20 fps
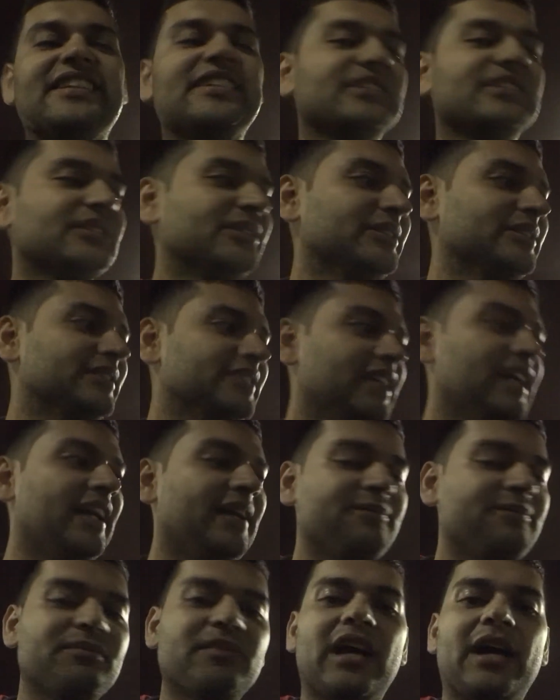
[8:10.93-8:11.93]
So
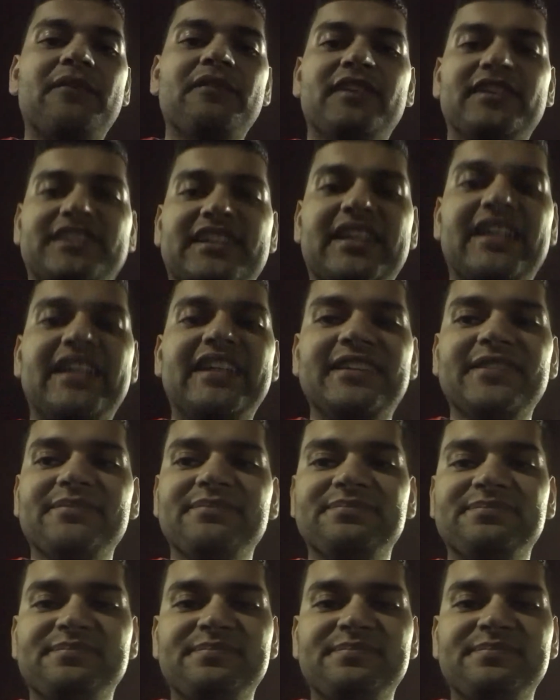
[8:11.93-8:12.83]
yeah, I'm fixing it.